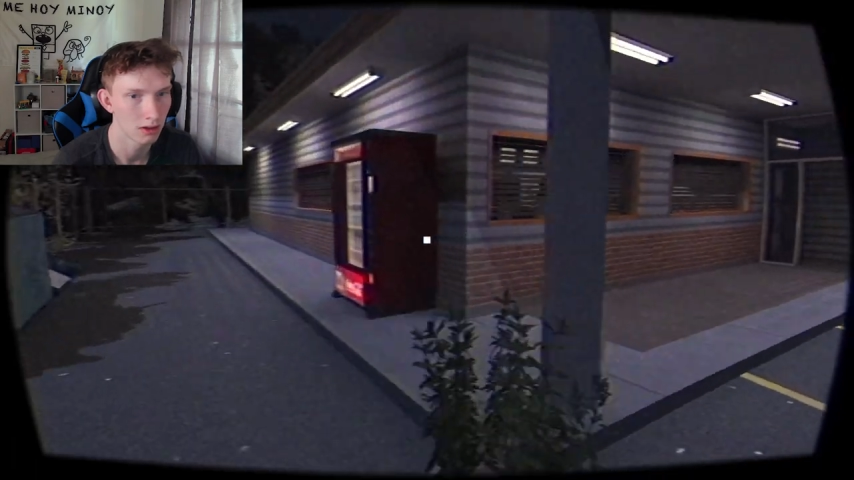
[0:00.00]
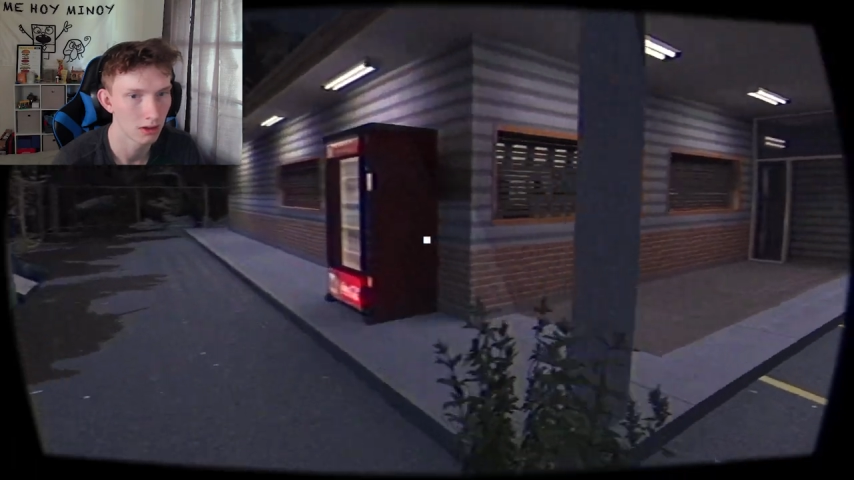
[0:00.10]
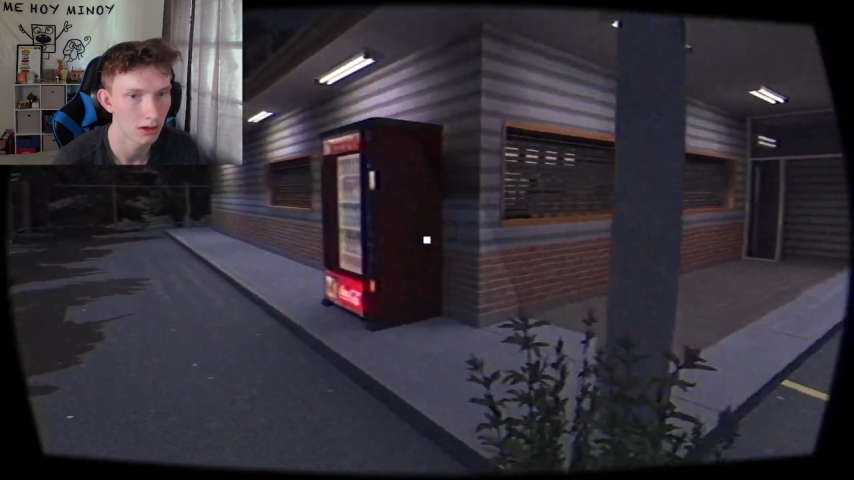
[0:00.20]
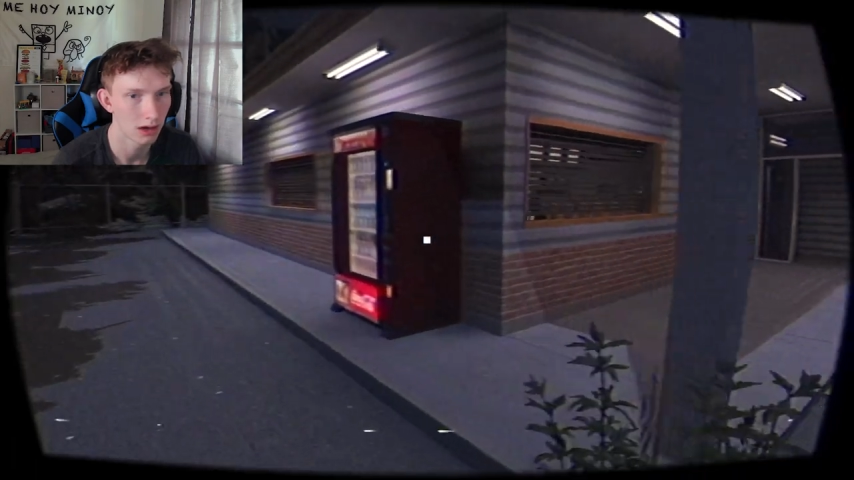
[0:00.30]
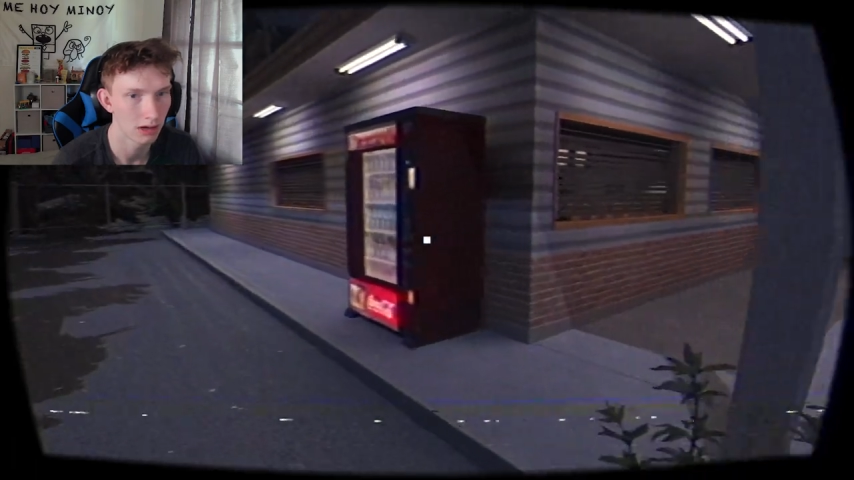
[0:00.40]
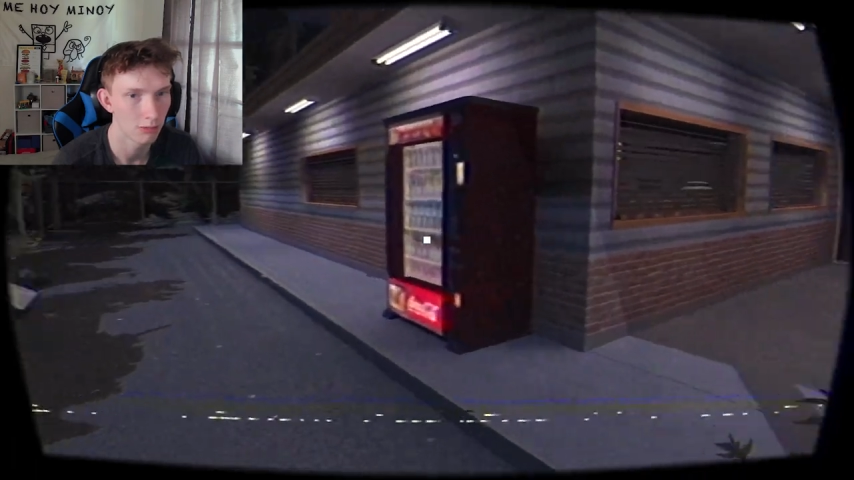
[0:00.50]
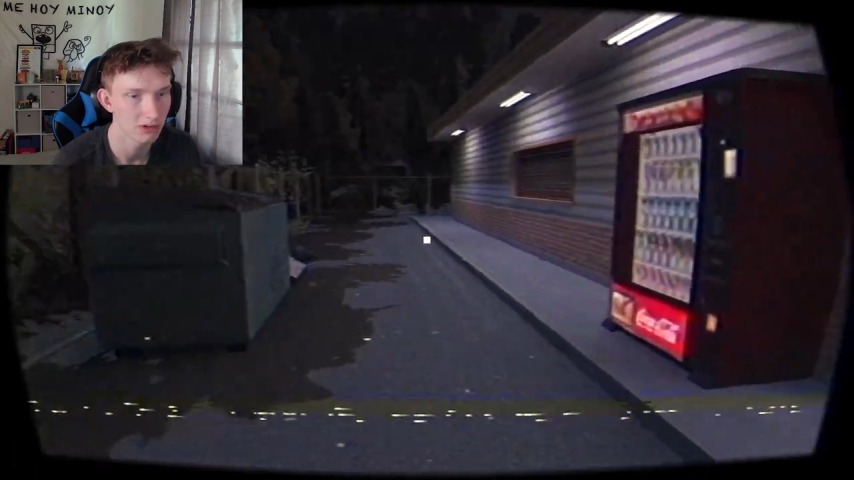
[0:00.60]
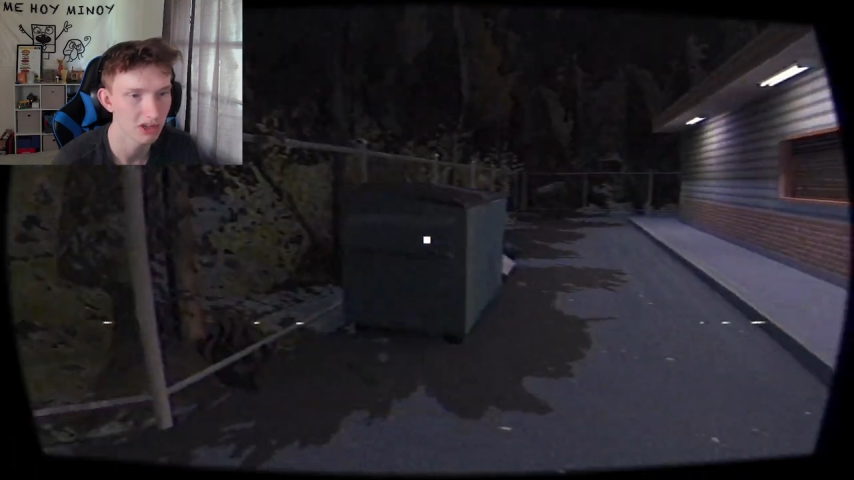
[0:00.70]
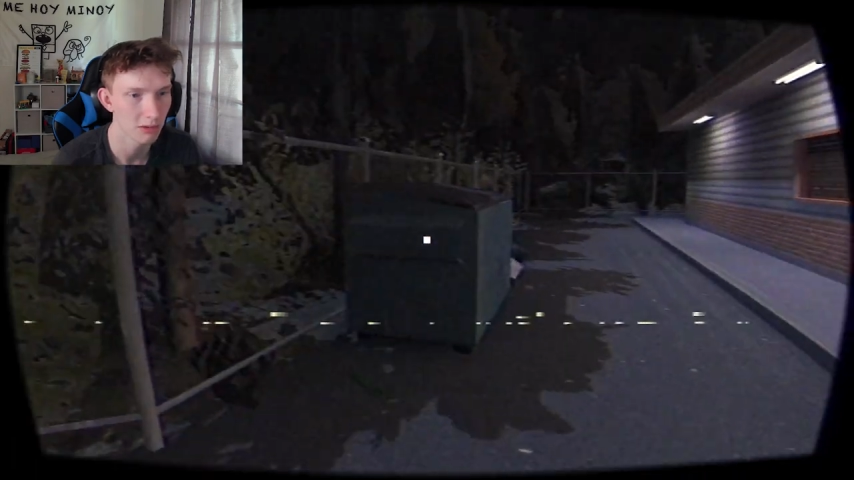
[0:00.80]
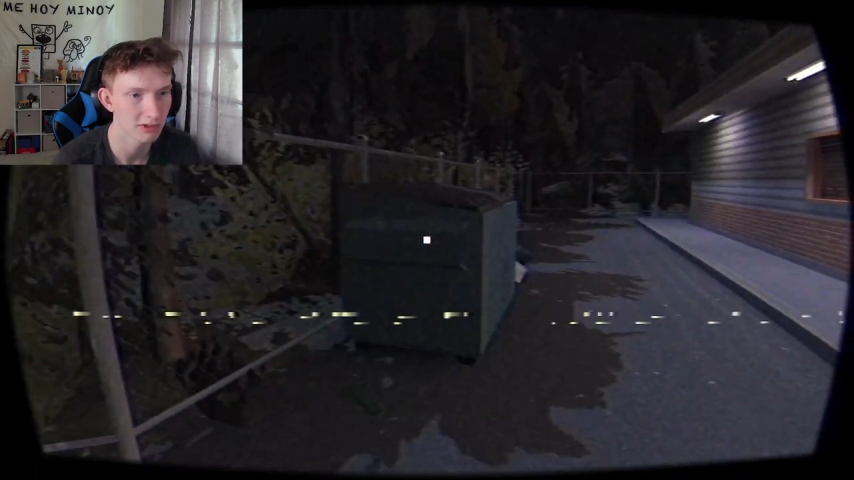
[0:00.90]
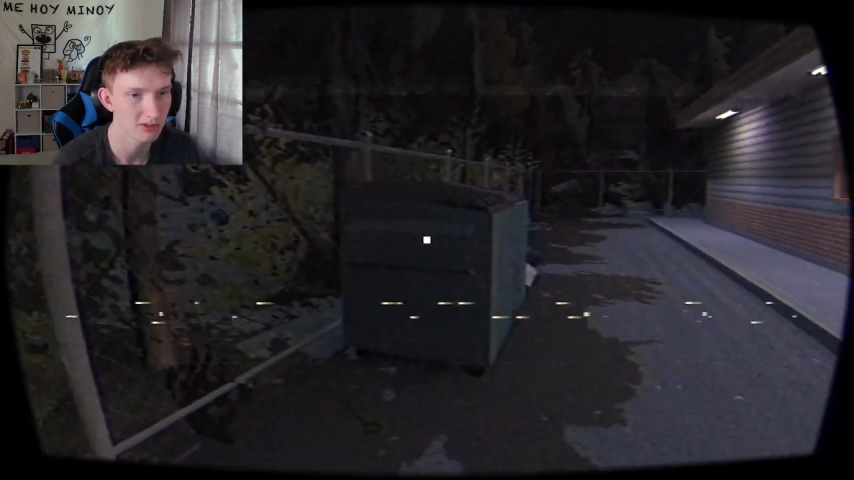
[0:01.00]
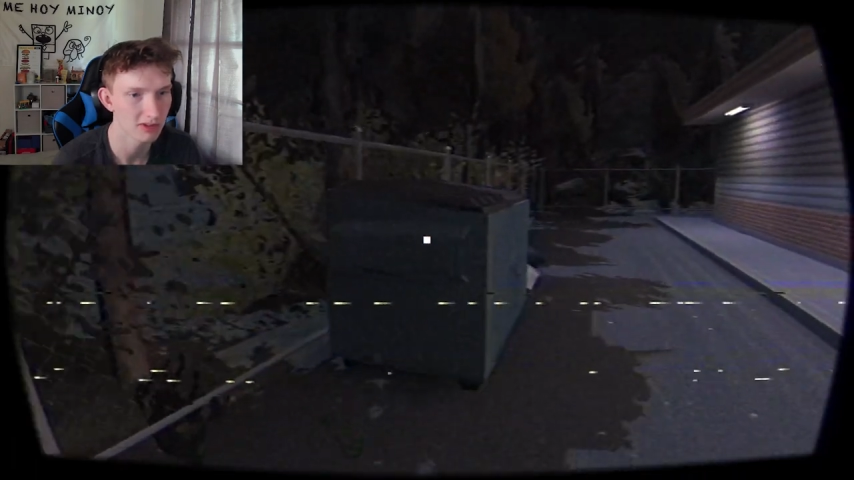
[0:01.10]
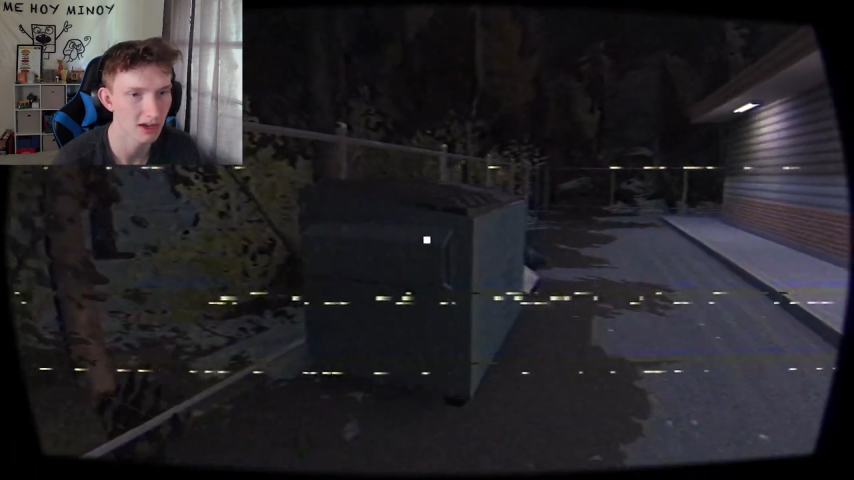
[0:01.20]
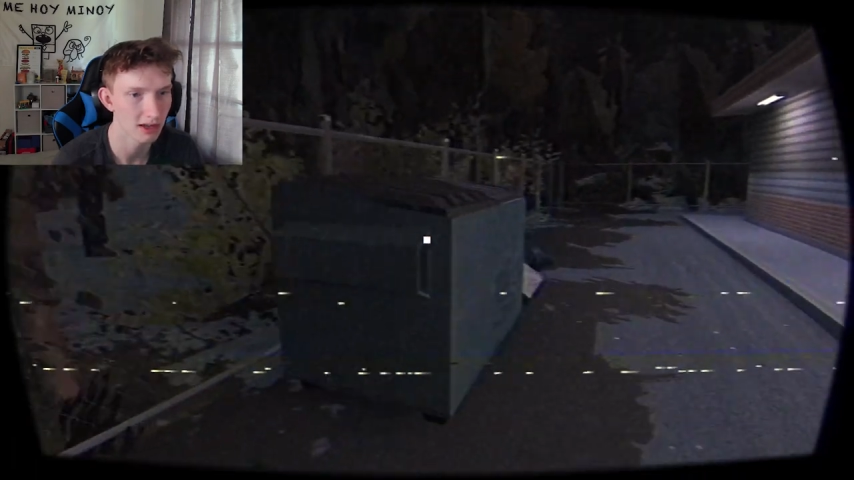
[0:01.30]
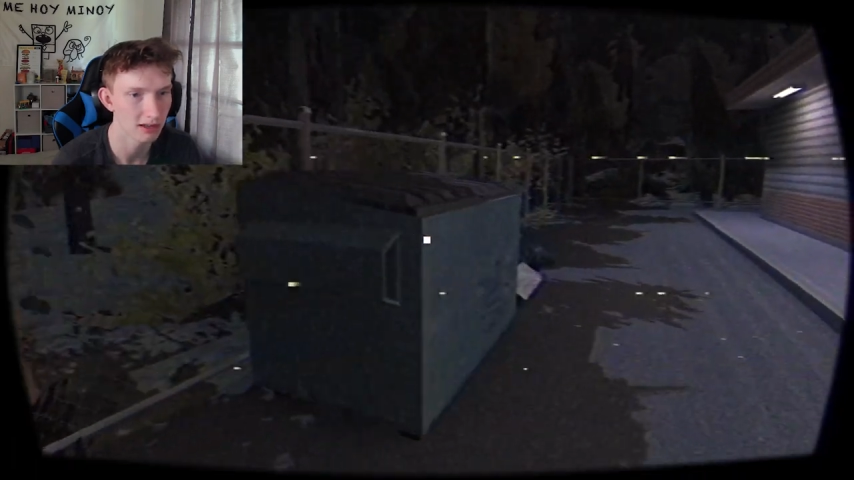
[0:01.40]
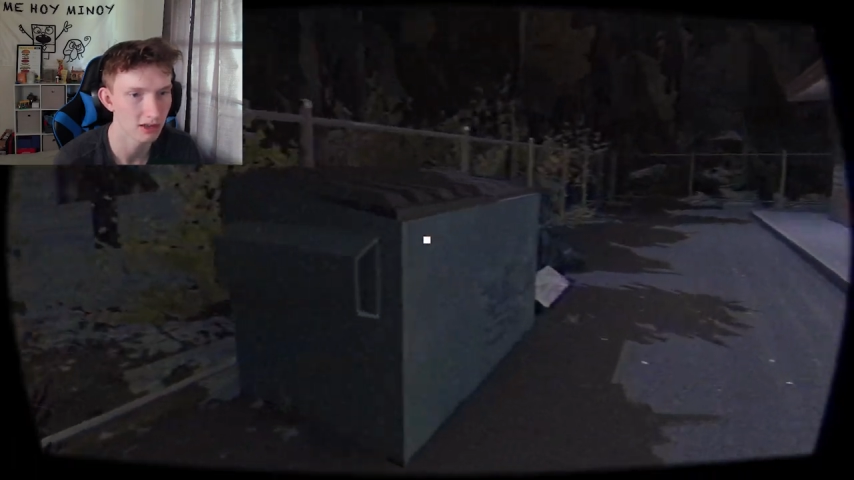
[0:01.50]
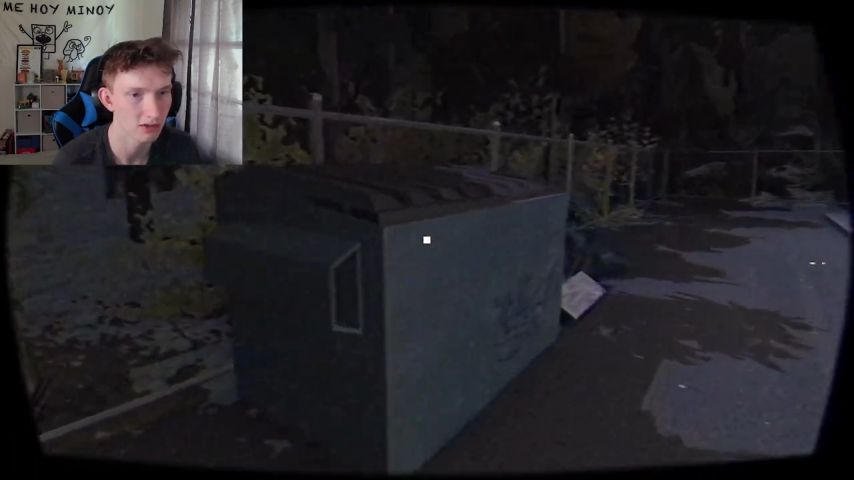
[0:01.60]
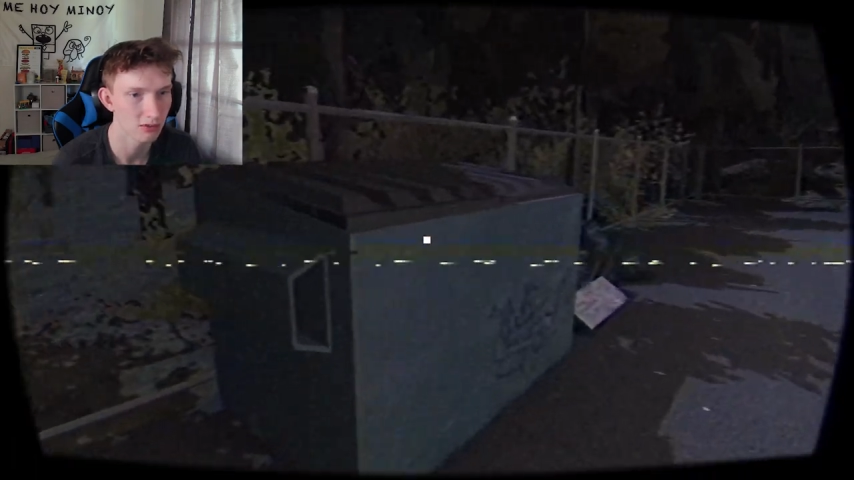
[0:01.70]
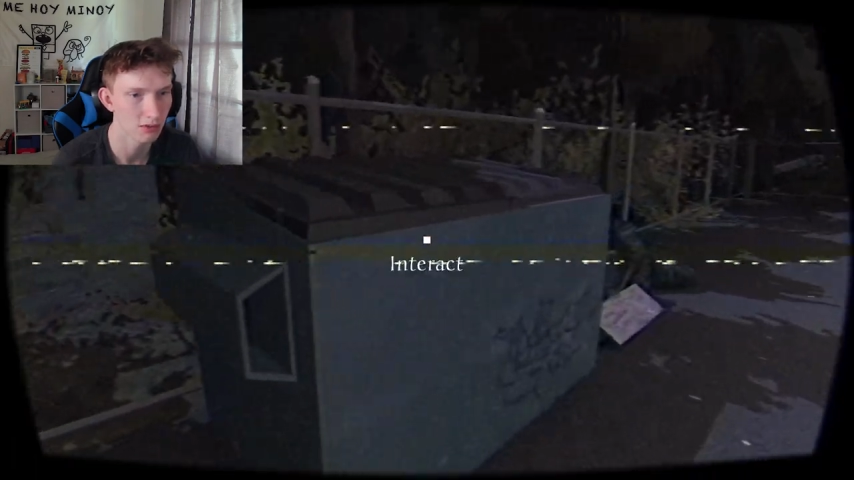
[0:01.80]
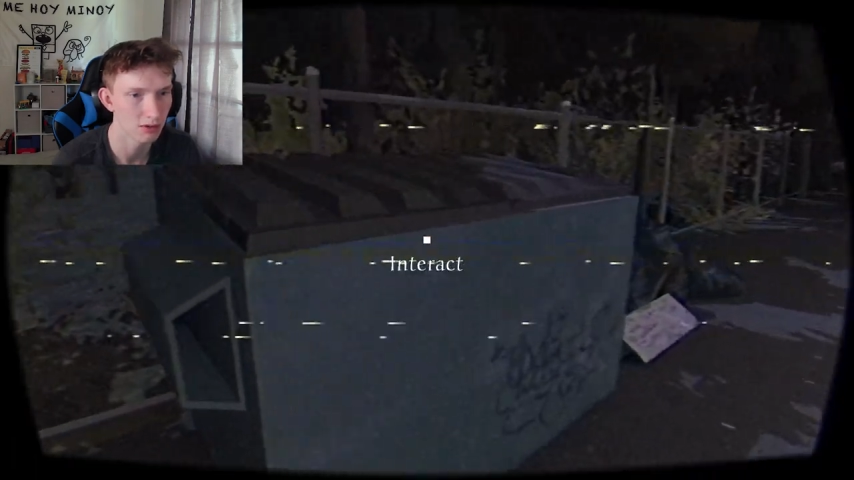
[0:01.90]
Alright, well, he's coming, so let's hide.
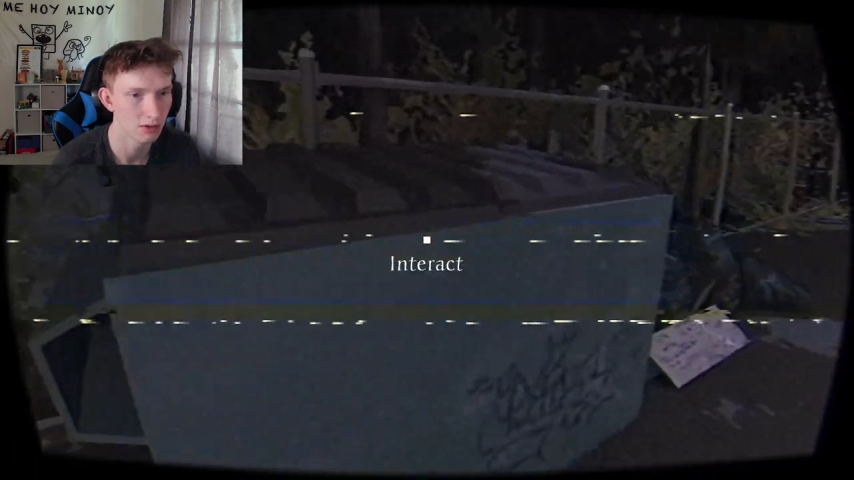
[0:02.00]
Q.